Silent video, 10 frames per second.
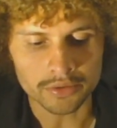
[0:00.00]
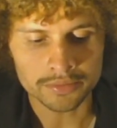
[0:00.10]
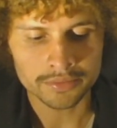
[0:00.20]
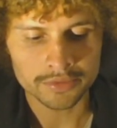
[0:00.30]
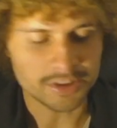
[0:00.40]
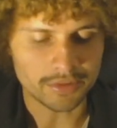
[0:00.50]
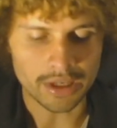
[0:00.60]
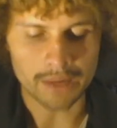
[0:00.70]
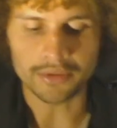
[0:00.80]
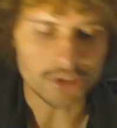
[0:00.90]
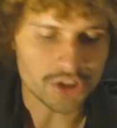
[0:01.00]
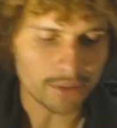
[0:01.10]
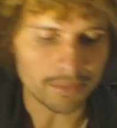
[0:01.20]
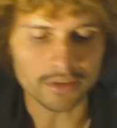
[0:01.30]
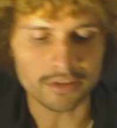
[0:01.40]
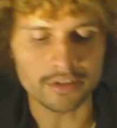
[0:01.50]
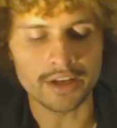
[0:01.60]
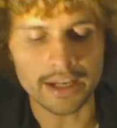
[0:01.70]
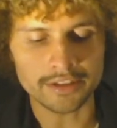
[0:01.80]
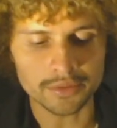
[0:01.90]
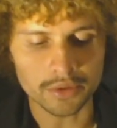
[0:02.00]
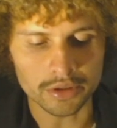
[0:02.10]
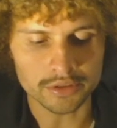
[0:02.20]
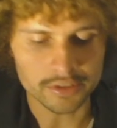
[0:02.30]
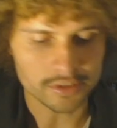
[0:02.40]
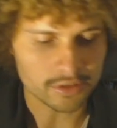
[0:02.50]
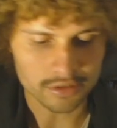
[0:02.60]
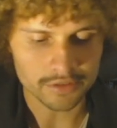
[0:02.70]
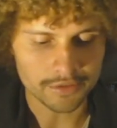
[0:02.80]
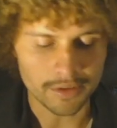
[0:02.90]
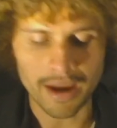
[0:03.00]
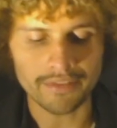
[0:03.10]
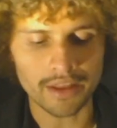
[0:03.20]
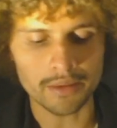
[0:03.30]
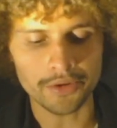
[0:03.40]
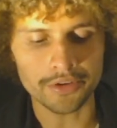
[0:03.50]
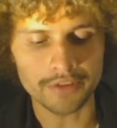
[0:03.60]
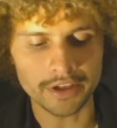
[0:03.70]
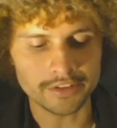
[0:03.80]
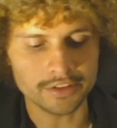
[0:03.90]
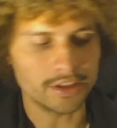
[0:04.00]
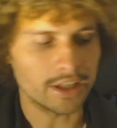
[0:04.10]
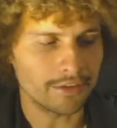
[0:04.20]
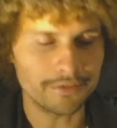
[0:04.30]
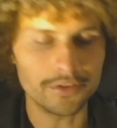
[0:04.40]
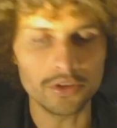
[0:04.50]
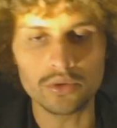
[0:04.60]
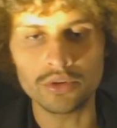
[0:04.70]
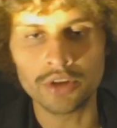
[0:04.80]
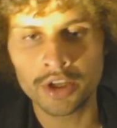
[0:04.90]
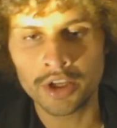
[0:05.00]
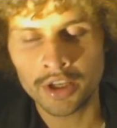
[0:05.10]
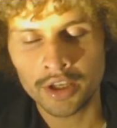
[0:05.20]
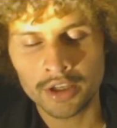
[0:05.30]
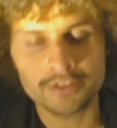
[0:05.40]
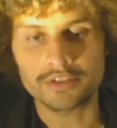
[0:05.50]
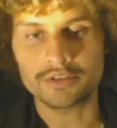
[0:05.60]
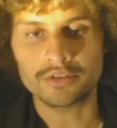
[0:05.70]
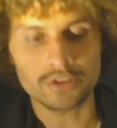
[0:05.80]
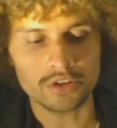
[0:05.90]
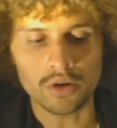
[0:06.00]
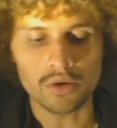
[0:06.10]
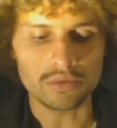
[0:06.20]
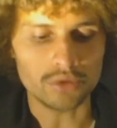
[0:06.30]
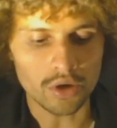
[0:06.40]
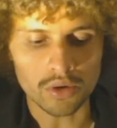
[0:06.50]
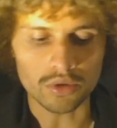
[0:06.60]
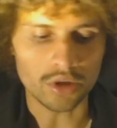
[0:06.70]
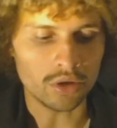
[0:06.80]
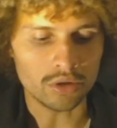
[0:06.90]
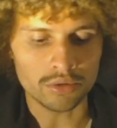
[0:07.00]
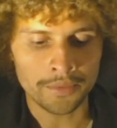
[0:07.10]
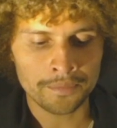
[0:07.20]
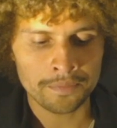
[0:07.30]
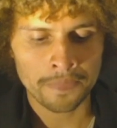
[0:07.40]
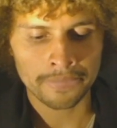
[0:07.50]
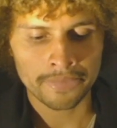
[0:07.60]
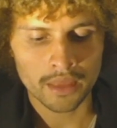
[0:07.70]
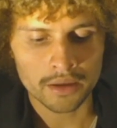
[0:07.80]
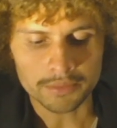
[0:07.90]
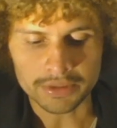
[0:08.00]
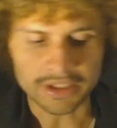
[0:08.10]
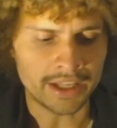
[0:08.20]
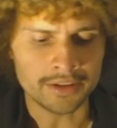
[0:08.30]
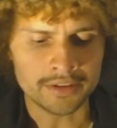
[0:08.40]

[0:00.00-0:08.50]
sometimes I'll jump into the next one. Just have that motivation and that fuel. Just go, go, go. But then